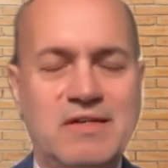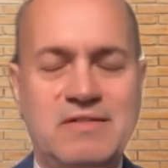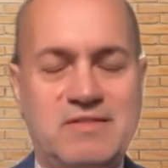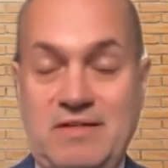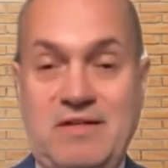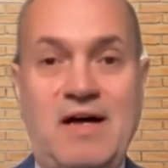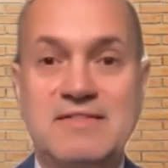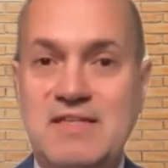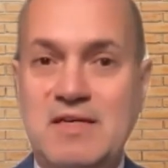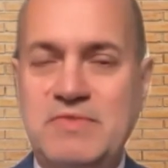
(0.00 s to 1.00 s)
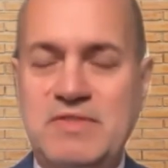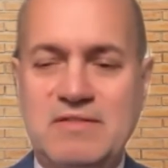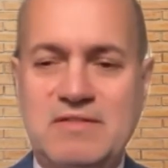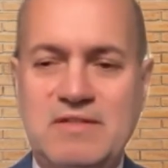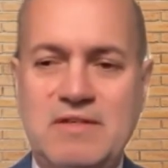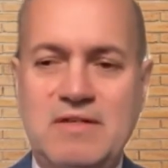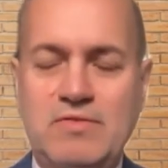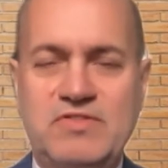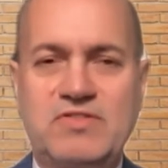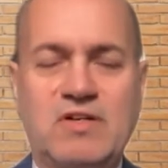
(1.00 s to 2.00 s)
it's a concept that
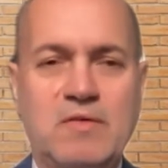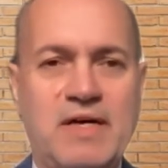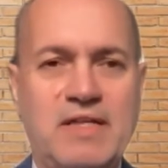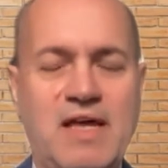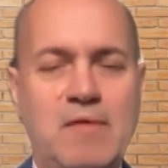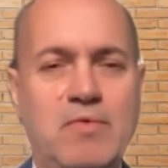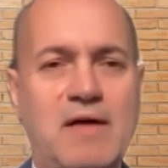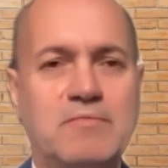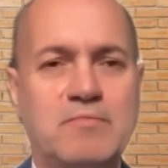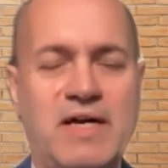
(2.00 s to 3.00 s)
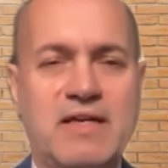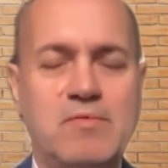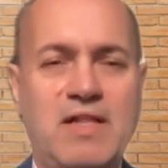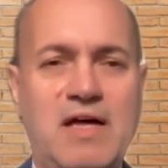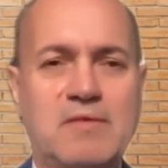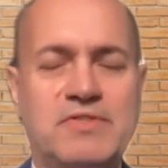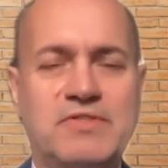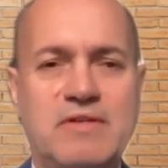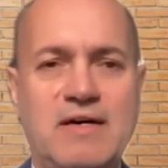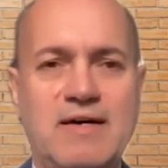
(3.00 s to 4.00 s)
was started by Cable Labs.